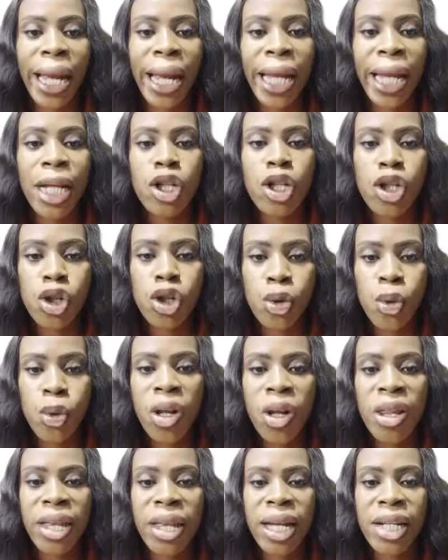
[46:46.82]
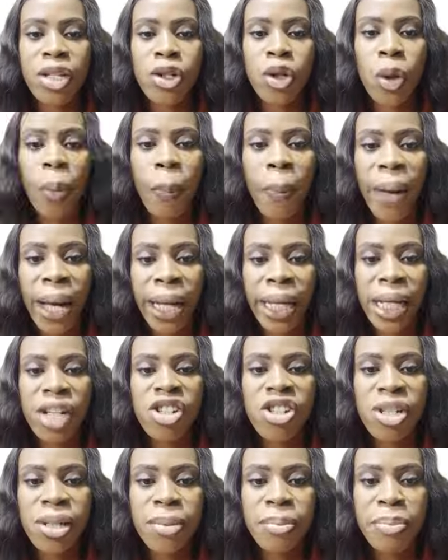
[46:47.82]
Ensure that your
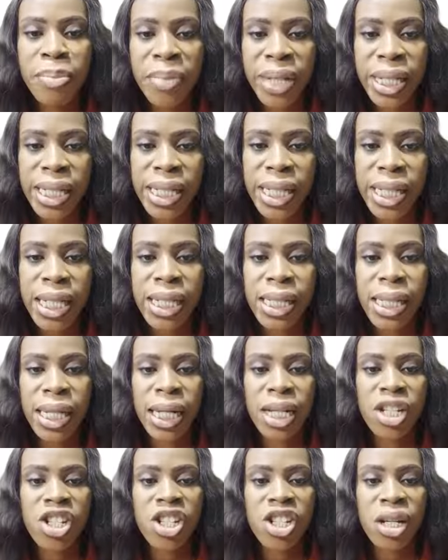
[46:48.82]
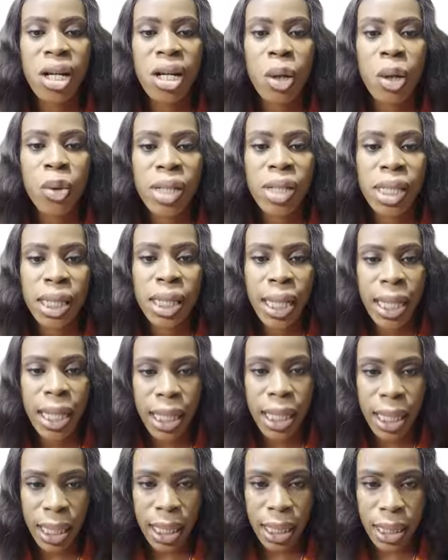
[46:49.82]
packaging meets international
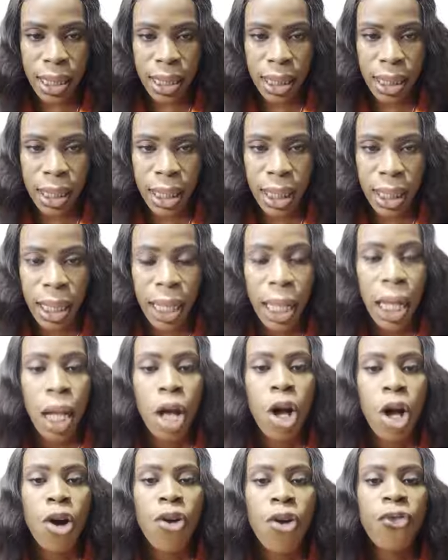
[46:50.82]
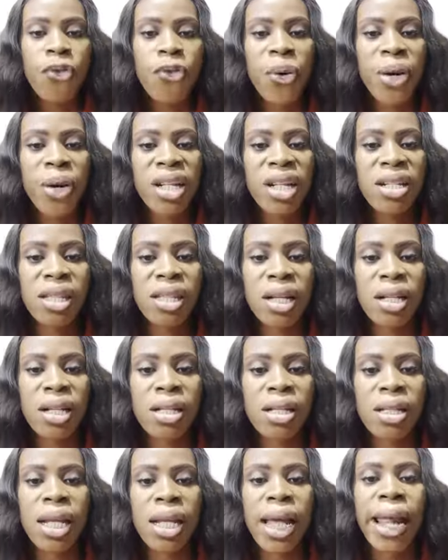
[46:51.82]
standard. For
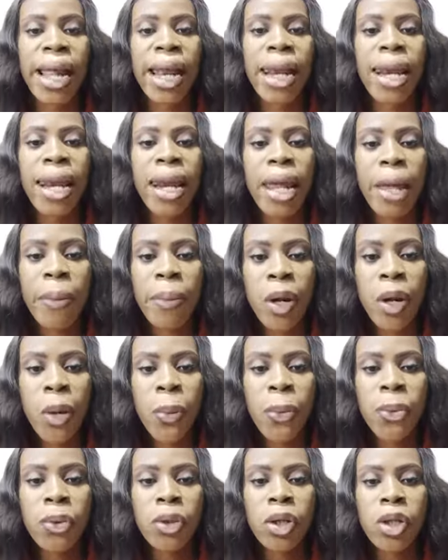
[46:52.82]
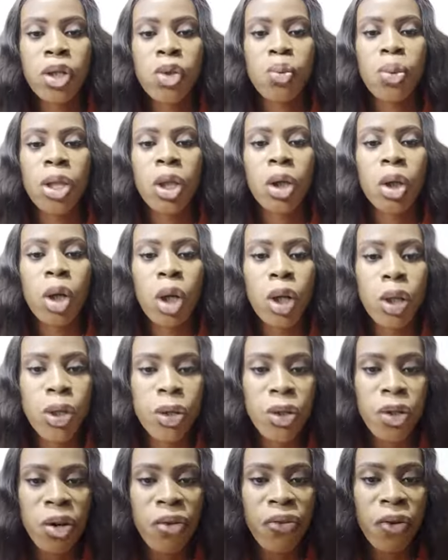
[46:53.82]
instance, label products with
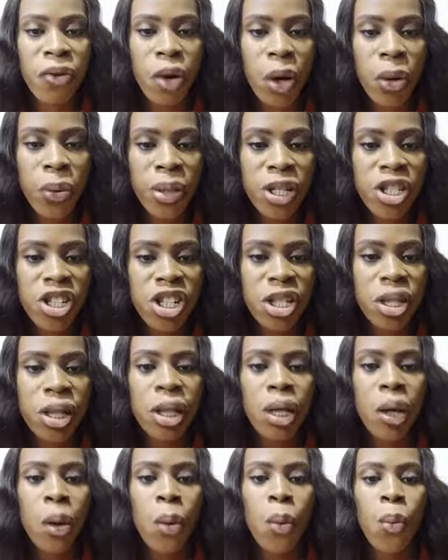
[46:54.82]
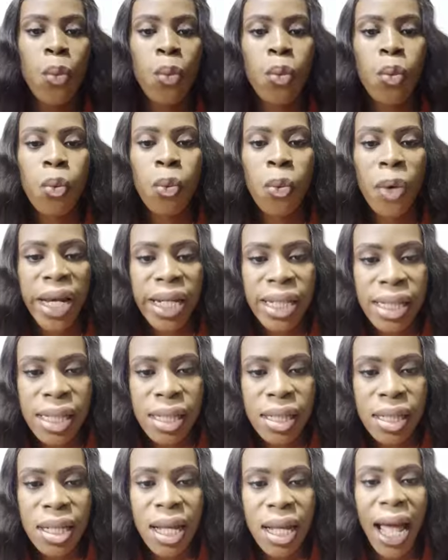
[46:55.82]
country of origin, weight,
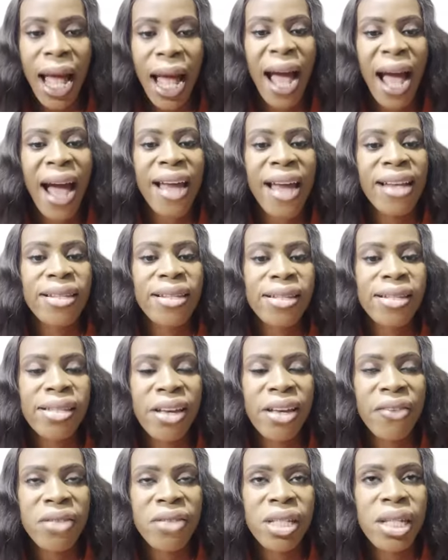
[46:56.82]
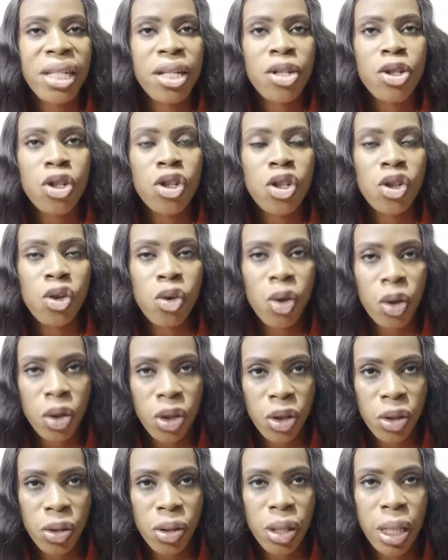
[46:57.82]
and safety
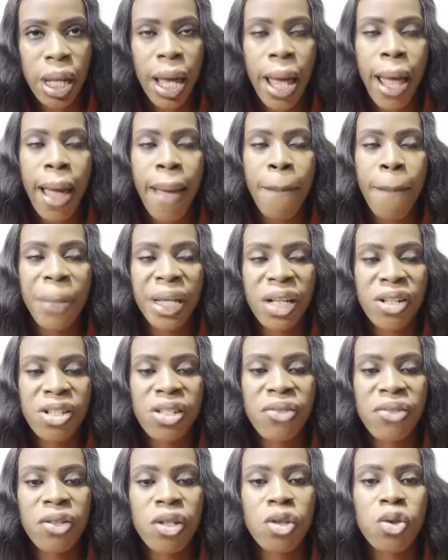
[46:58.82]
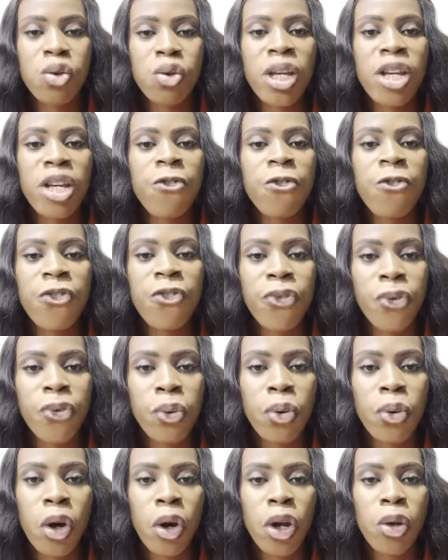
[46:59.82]
instructions. Because if you're doing
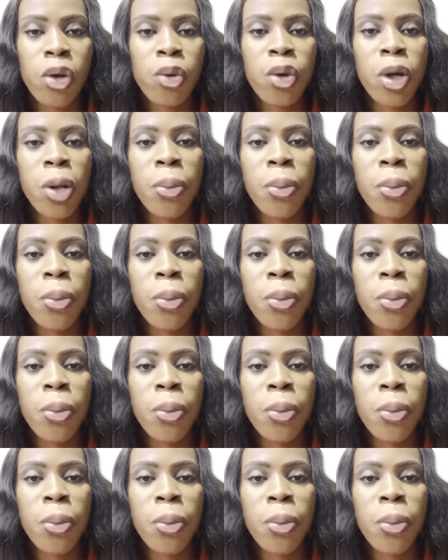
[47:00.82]
food or you're